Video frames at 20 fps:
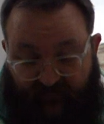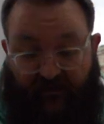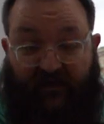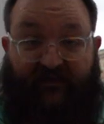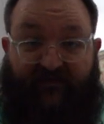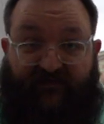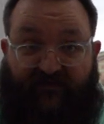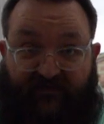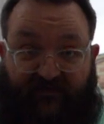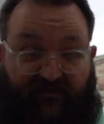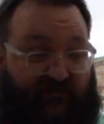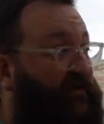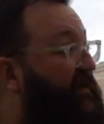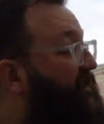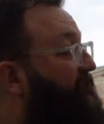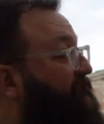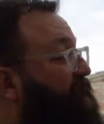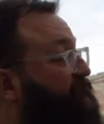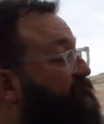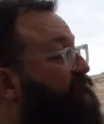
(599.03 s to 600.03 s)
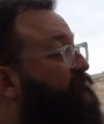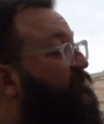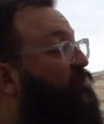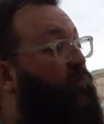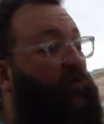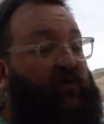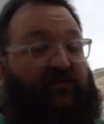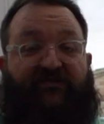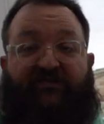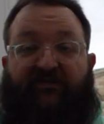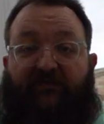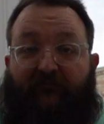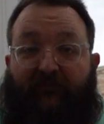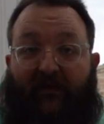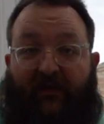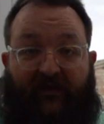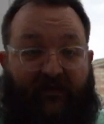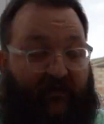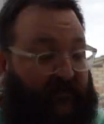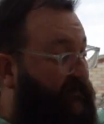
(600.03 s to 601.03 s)
It's a Strat. What's the
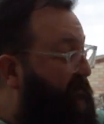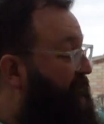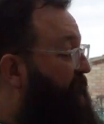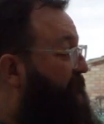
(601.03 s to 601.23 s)
make?